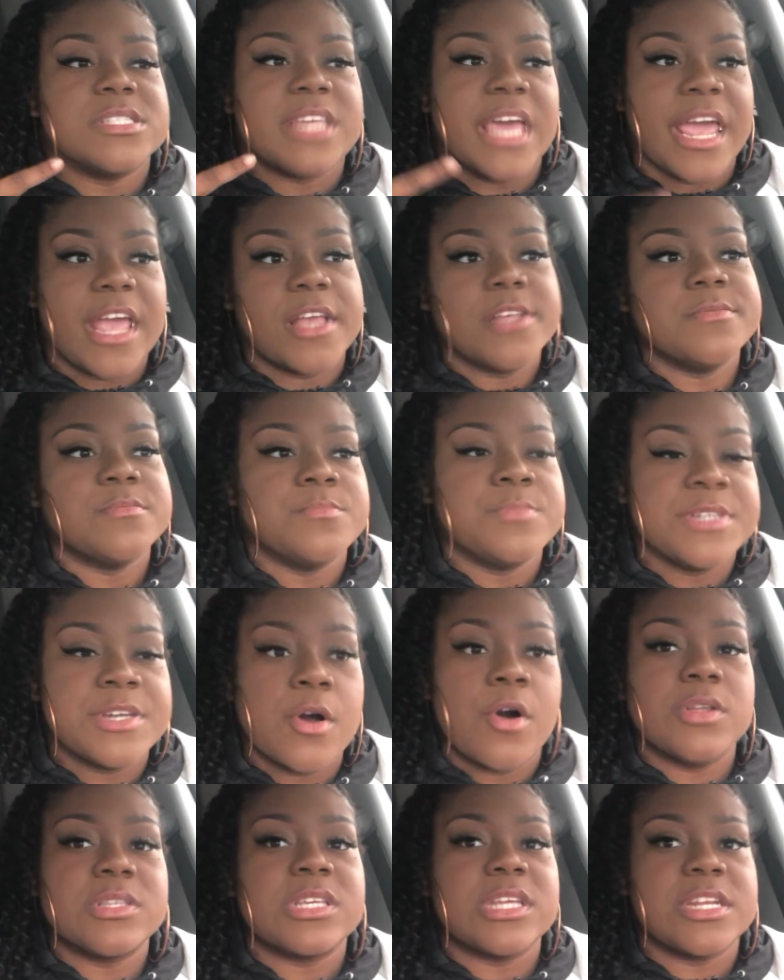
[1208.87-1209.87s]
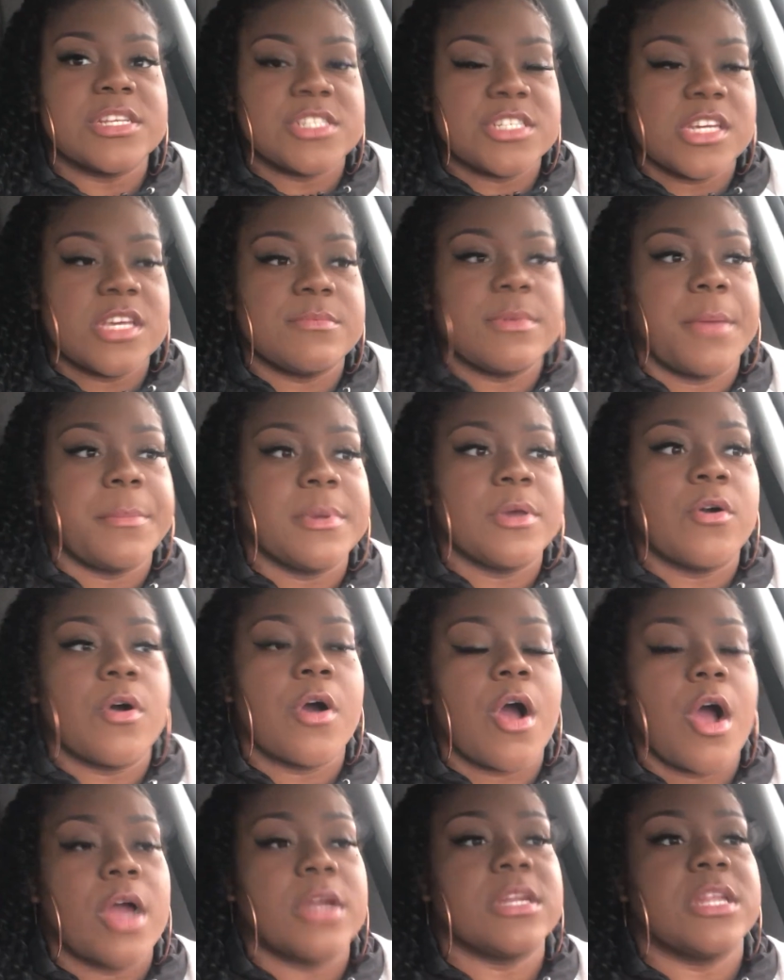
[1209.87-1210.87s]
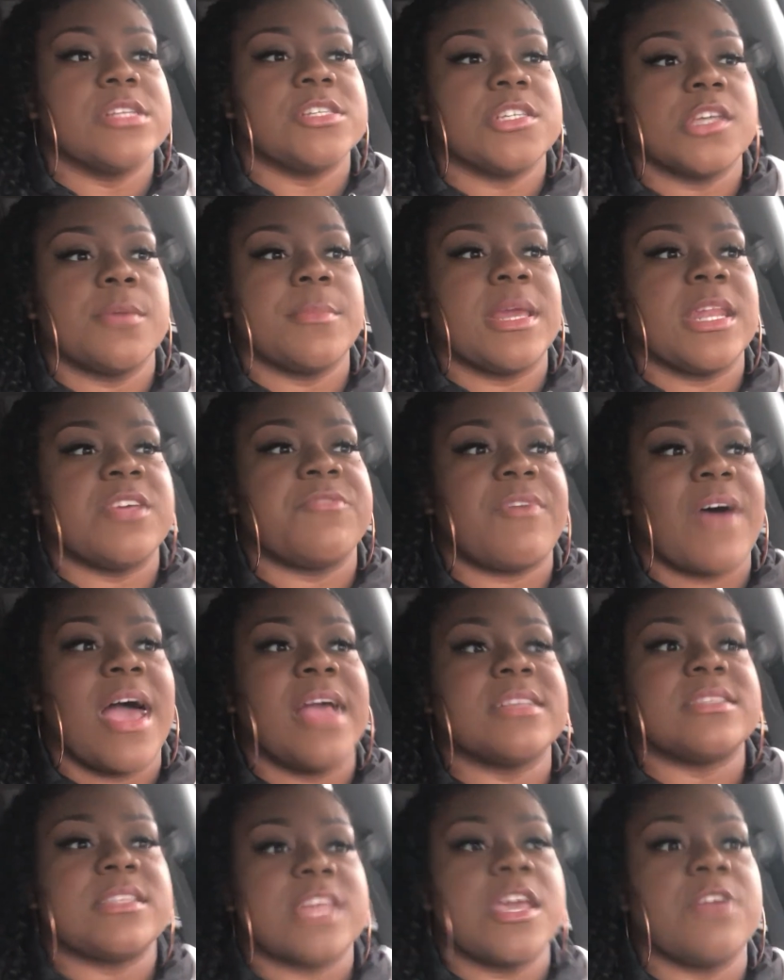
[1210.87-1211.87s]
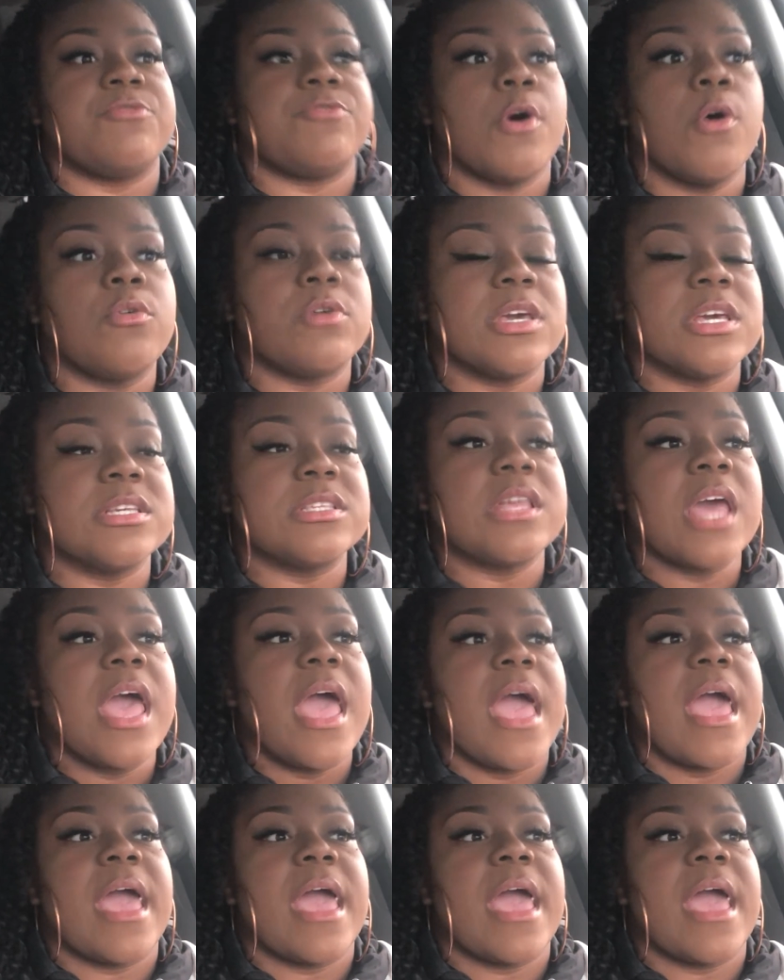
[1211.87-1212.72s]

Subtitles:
they be going to the gym, they be going hard in the gym, and if I stay focused